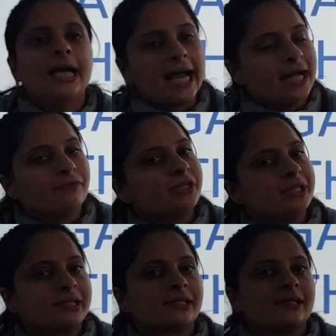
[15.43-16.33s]
and we
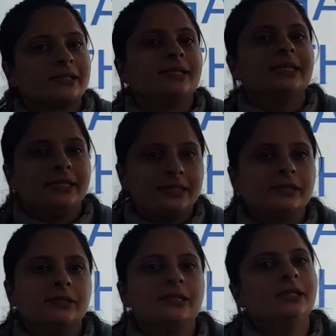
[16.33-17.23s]
discussed the
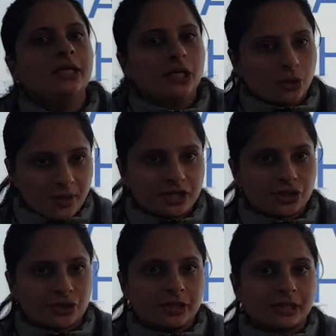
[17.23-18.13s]
internal
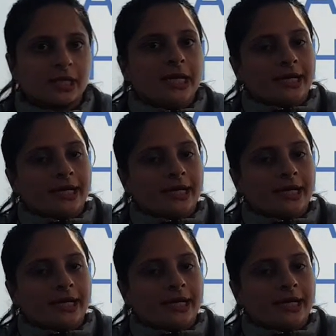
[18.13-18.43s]
questions.